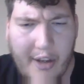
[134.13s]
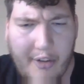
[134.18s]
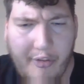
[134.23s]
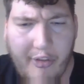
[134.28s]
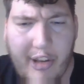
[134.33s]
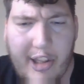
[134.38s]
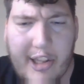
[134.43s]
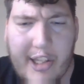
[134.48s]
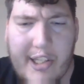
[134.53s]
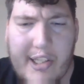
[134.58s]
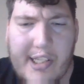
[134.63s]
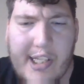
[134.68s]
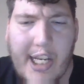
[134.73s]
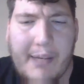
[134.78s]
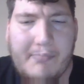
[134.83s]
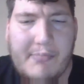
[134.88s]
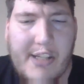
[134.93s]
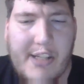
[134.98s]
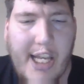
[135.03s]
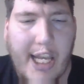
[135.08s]
Feeling
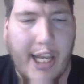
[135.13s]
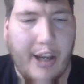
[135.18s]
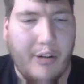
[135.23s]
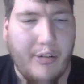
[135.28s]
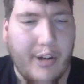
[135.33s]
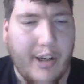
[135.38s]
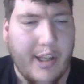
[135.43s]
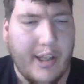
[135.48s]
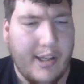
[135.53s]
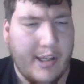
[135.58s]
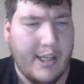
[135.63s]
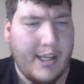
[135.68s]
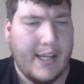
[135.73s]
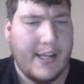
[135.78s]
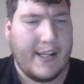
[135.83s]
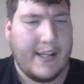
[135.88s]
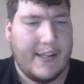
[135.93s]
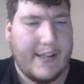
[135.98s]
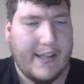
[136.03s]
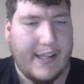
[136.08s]
deep down
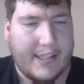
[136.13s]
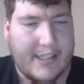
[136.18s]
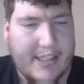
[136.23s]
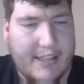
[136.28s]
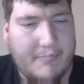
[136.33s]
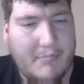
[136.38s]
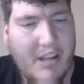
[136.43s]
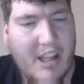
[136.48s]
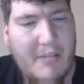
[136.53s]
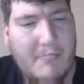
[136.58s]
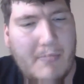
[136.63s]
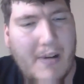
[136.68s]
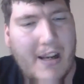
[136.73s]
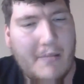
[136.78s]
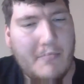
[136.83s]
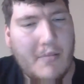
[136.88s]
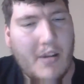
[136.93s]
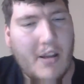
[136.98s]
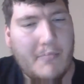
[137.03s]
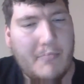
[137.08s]
that something
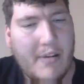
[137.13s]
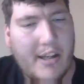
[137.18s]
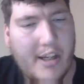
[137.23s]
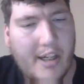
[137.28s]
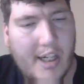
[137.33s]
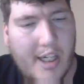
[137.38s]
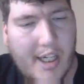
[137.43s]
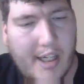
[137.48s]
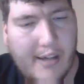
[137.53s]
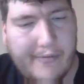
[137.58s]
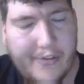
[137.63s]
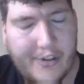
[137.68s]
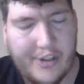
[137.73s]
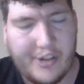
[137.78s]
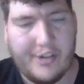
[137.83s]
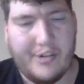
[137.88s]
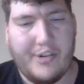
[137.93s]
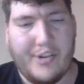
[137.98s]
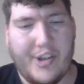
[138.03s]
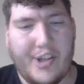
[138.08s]
might be a bit off for
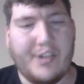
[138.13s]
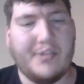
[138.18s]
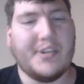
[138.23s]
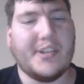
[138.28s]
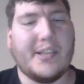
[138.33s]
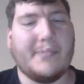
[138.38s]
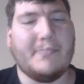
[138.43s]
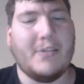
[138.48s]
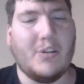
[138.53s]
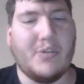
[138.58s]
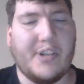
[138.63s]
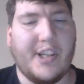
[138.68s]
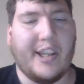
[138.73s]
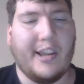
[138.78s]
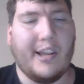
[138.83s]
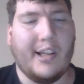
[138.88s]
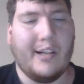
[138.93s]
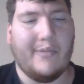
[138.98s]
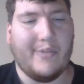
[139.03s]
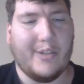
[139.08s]
her new
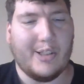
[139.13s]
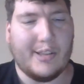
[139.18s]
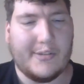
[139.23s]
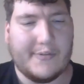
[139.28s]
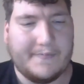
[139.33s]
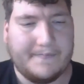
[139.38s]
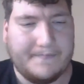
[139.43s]
supposed lover.